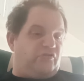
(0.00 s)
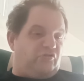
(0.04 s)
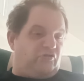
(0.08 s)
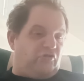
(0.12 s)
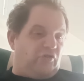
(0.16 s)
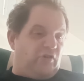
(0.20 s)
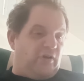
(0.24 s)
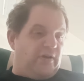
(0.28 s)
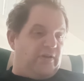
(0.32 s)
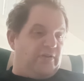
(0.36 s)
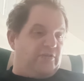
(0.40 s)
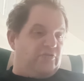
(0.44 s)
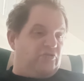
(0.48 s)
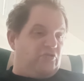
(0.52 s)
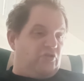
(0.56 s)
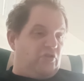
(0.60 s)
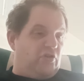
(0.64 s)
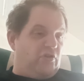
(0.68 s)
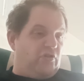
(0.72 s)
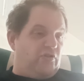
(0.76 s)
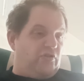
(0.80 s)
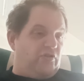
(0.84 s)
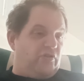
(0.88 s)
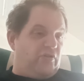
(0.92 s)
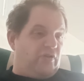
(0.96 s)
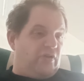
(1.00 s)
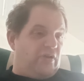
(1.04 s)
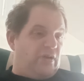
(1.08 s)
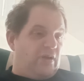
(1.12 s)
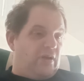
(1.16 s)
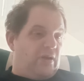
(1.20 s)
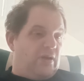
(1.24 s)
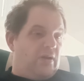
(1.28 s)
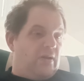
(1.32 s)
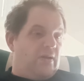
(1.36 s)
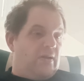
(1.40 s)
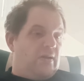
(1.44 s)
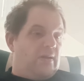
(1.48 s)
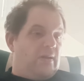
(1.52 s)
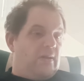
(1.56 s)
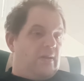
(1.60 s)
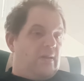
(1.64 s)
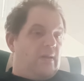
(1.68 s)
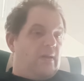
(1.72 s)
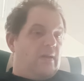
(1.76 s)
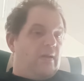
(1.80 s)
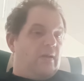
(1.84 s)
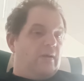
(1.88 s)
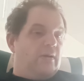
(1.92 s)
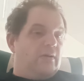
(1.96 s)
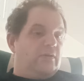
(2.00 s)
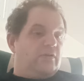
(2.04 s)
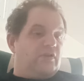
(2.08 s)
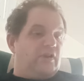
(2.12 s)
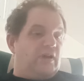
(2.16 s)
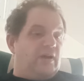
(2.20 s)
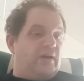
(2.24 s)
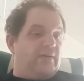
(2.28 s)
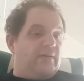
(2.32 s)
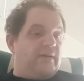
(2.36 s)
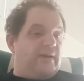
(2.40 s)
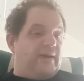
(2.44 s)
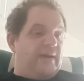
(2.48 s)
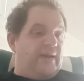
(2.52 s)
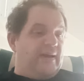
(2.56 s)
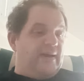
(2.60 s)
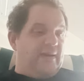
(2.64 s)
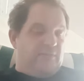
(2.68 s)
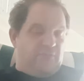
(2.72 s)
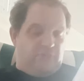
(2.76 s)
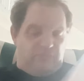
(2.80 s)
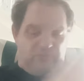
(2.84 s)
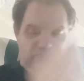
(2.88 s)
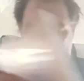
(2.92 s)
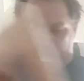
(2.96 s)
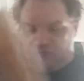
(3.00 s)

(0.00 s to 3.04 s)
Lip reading: Strangers. So yeah,